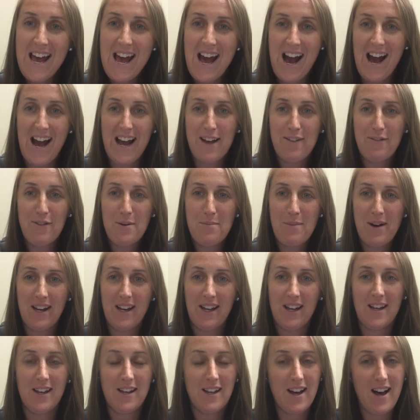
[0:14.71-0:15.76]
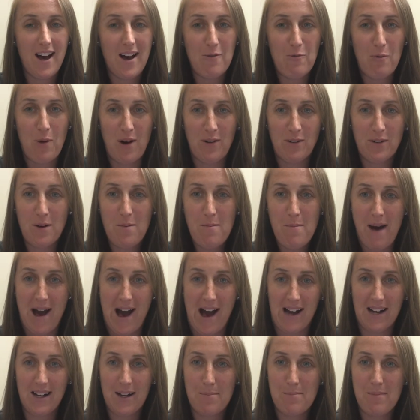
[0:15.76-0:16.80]
Hi everybody, welcome
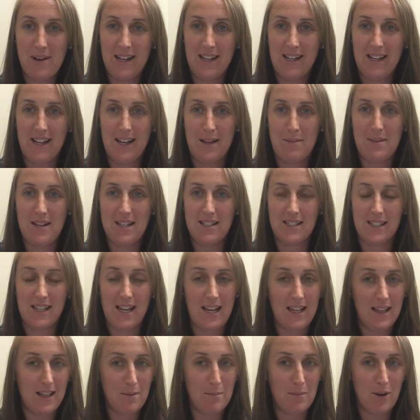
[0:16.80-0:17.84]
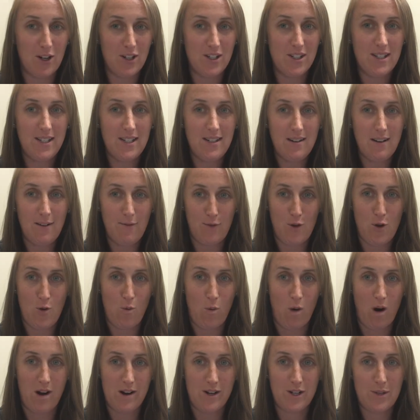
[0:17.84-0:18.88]
back. My name is Kaylee Marston. If you
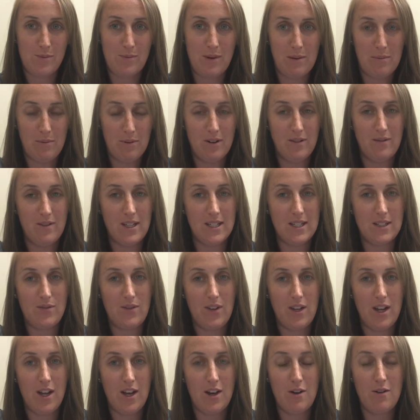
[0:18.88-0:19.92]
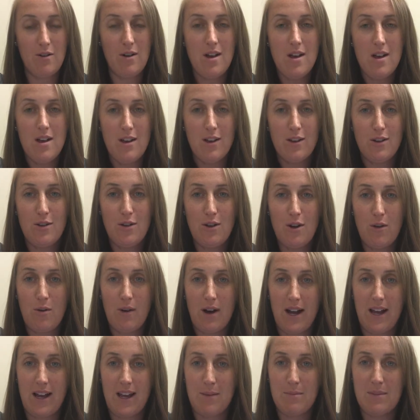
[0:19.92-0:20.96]
watched my previous video, you know
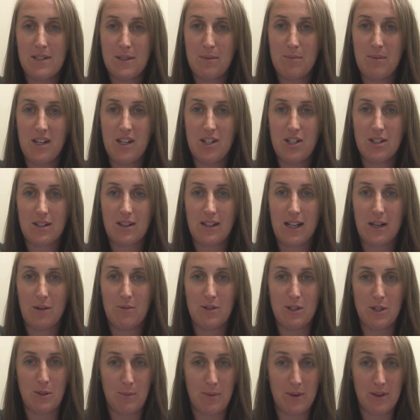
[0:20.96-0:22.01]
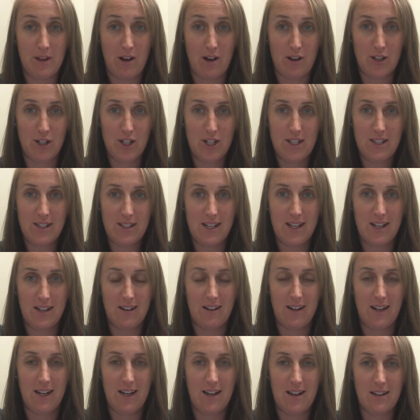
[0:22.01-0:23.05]
I am a speech language pathologist here
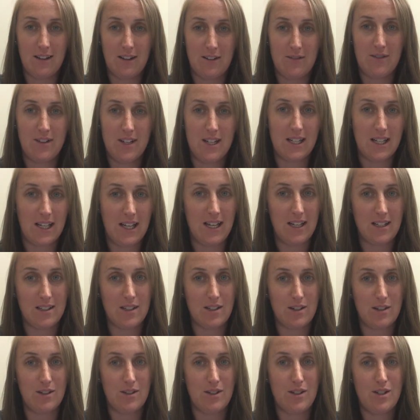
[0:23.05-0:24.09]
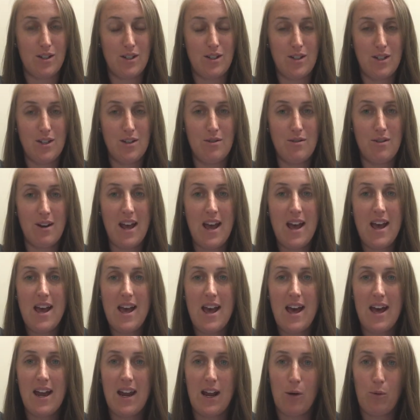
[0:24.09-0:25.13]
at Levine Cancer Institute,
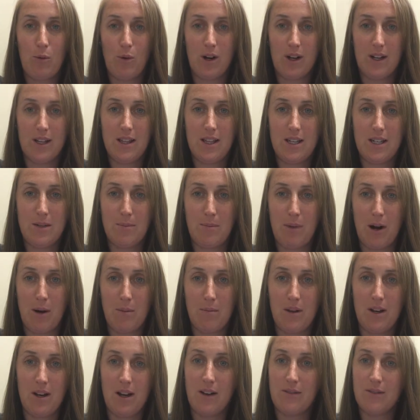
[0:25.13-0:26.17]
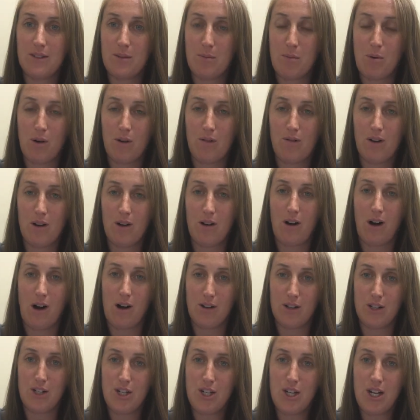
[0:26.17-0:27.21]
and I work in the Department of Supportive
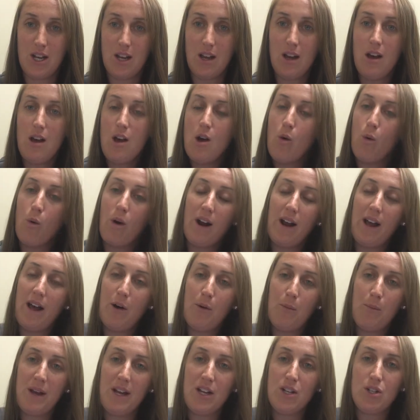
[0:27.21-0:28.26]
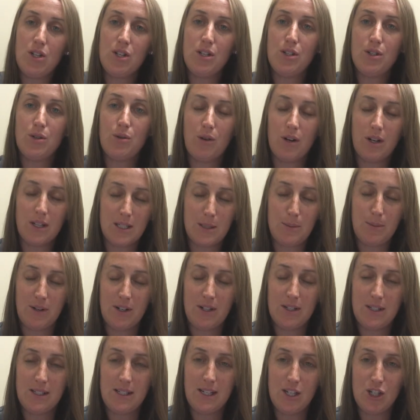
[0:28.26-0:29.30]
Oncology, where I help patients who are
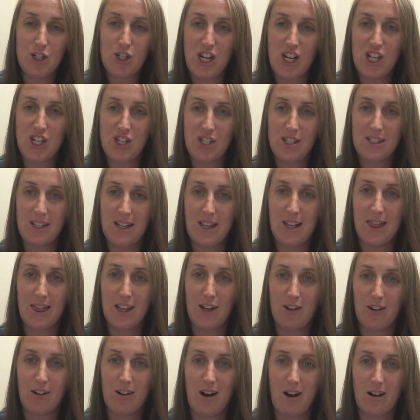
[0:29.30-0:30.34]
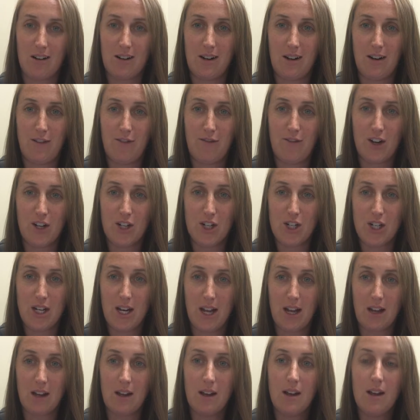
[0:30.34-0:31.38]
experiencing changes in their cognitive
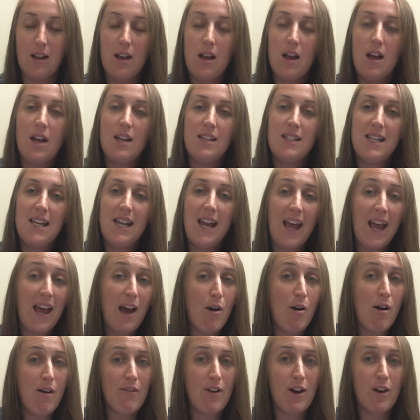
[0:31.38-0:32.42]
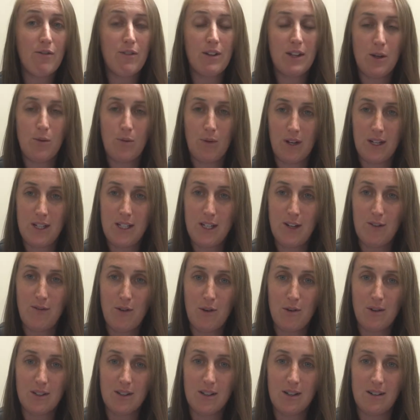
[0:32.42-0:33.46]
functioning. Today, however, I really wanted to
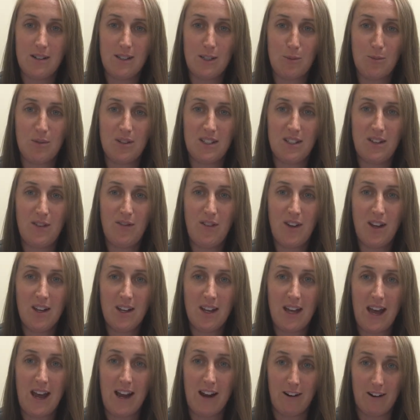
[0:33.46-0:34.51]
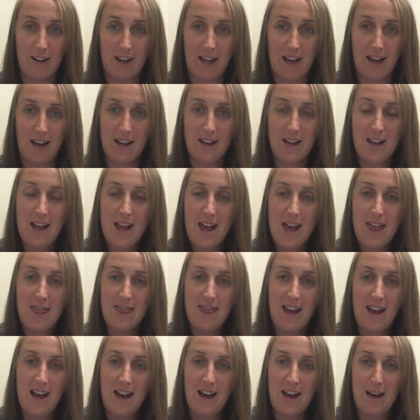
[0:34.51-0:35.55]
focus on a specific area
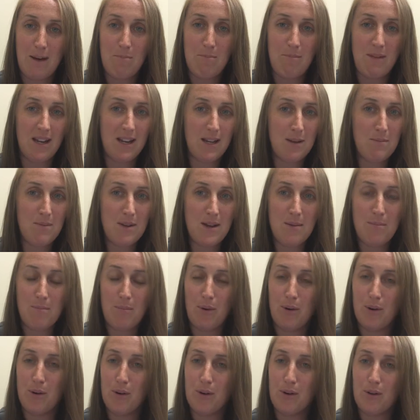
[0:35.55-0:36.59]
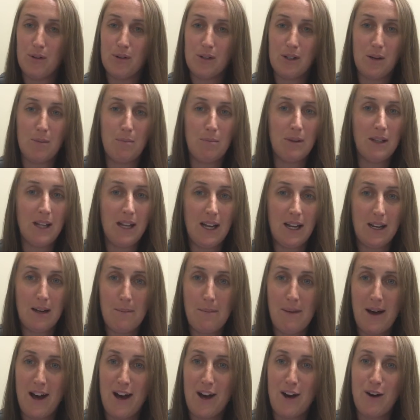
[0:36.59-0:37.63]
that many people complain
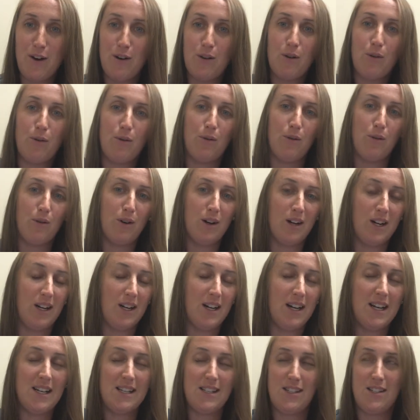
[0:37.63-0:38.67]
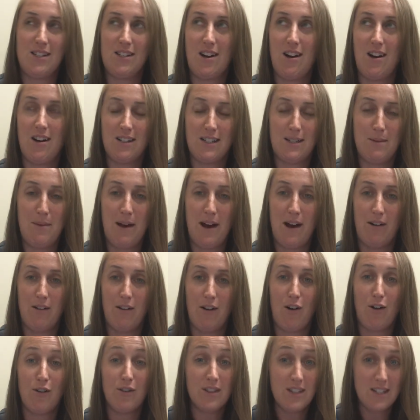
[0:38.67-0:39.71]
about or is talked about
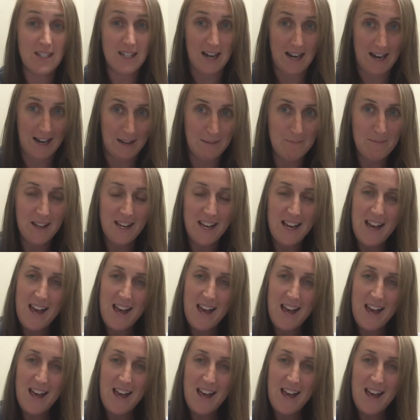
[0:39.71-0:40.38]
all the time,